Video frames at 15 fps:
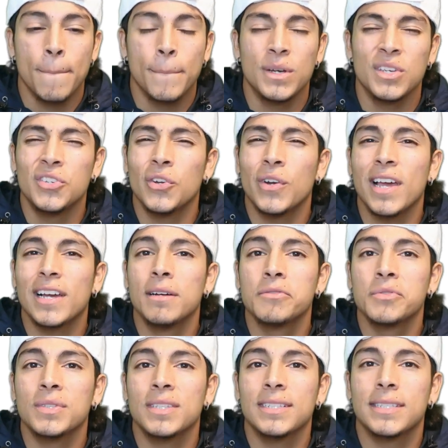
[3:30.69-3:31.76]
But you know, that
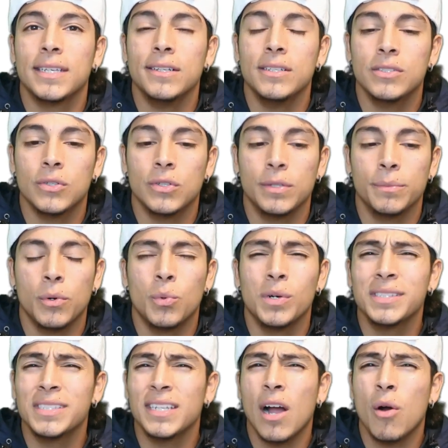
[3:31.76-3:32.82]
comes with the territory. But
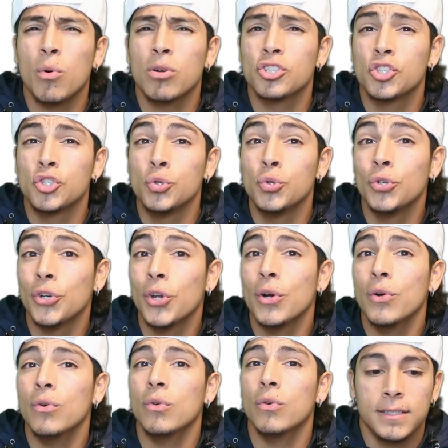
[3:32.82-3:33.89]
one thing I want you to
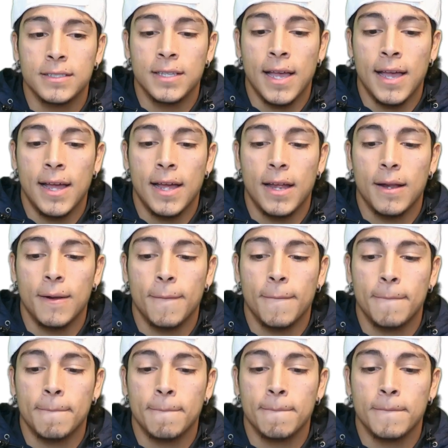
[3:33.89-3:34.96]
know is that,
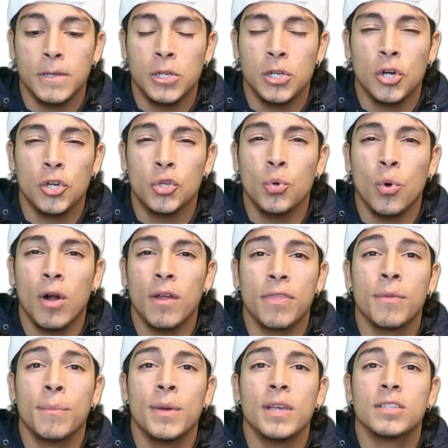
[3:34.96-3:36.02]
you know, you are
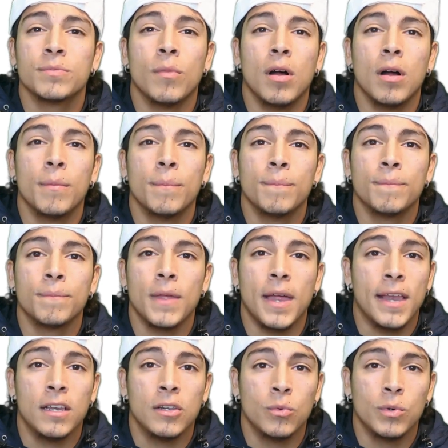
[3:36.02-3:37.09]
the best mom
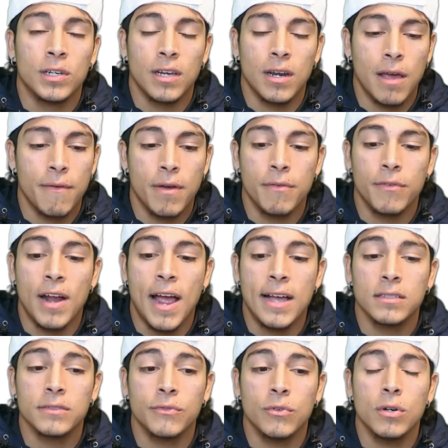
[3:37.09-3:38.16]
that anyone could have ever
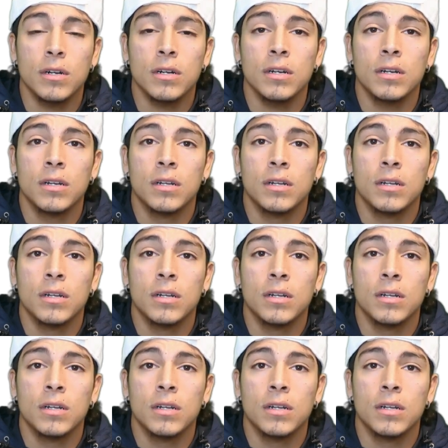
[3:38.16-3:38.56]
asked for.